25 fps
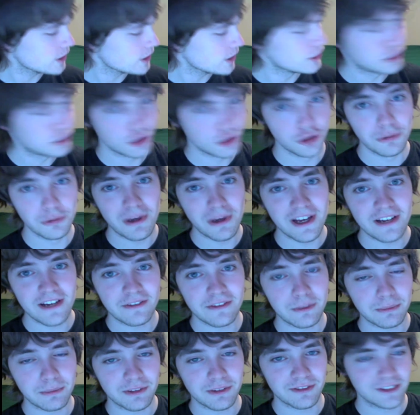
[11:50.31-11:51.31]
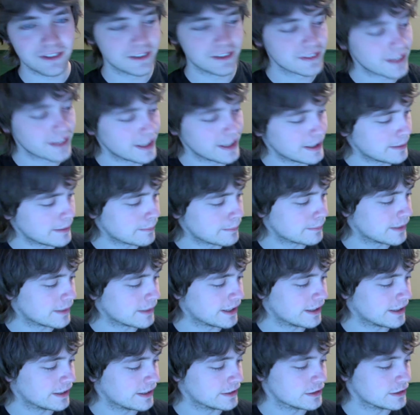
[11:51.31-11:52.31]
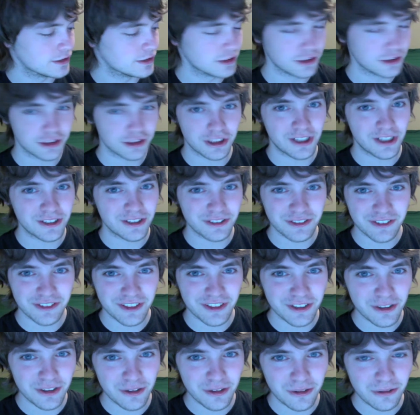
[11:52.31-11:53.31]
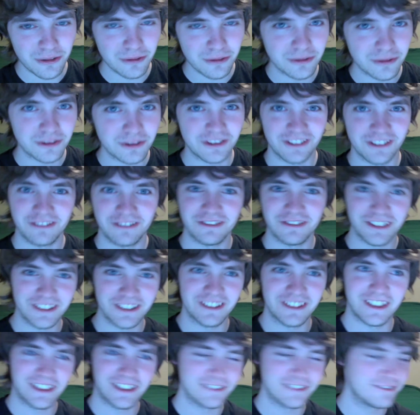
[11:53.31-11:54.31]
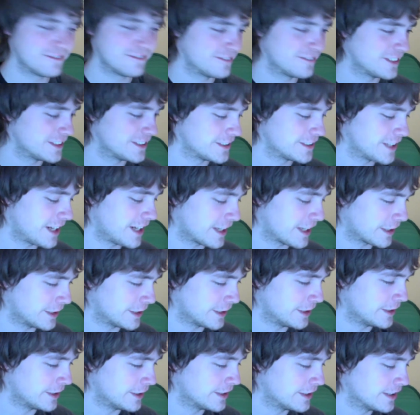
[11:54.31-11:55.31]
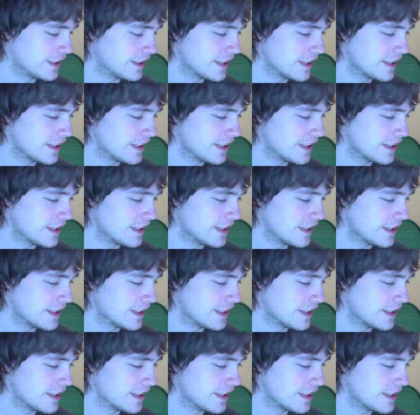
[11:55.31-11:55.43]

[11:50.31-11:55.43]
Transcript: Jubei from the first game and Jean Reno, who's a real-life French actor.